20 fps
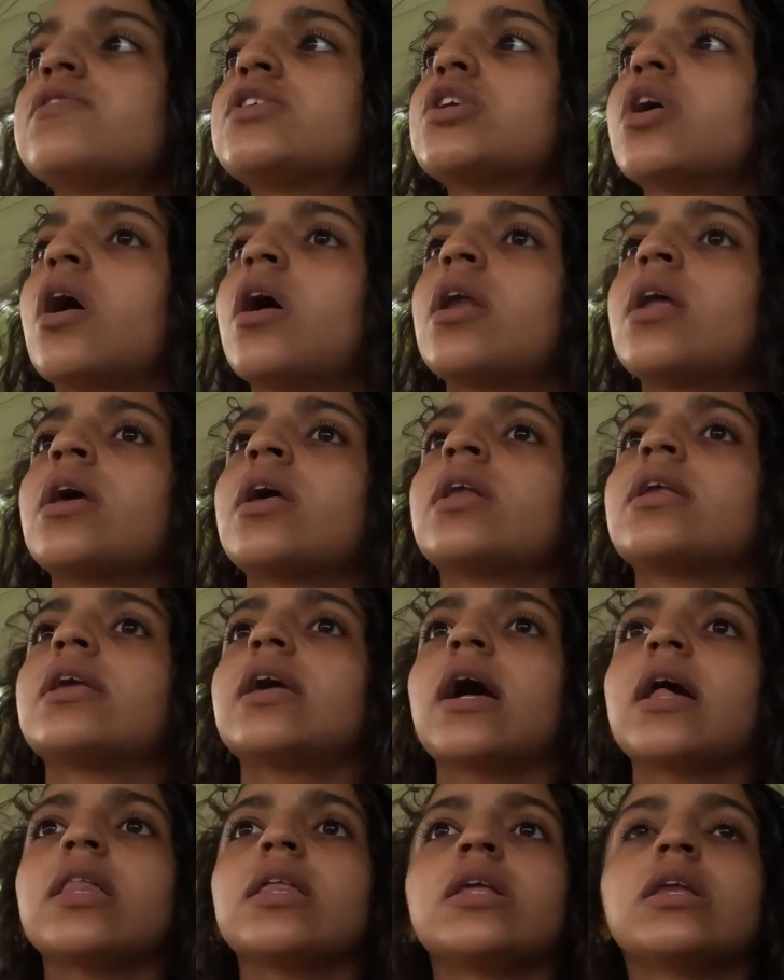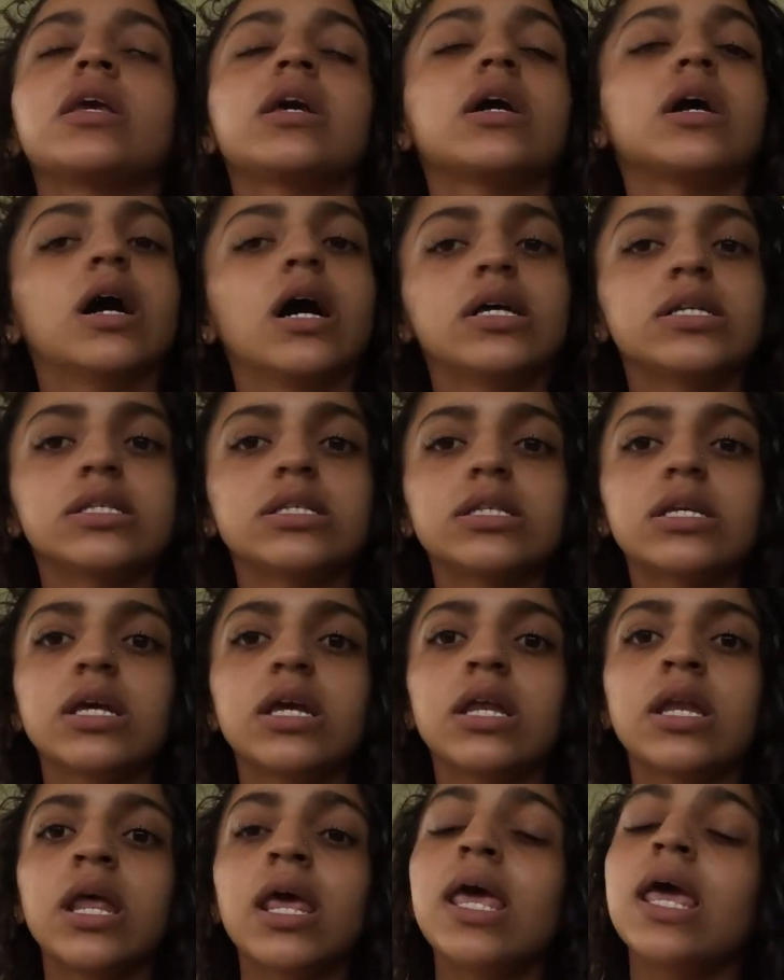started yelling and
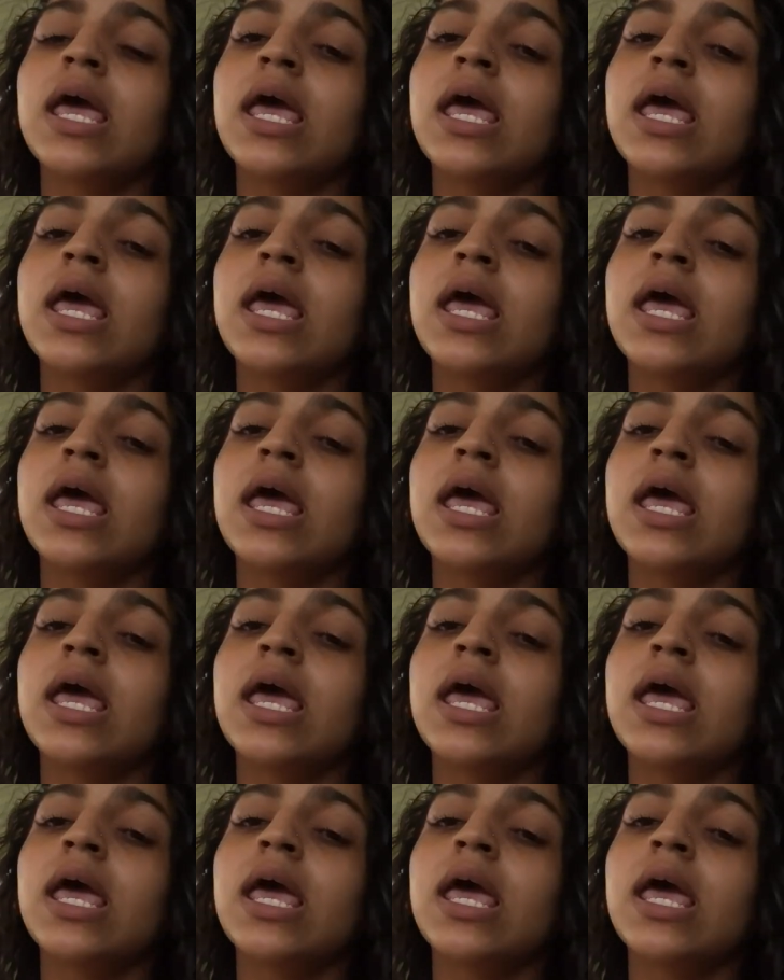cussing,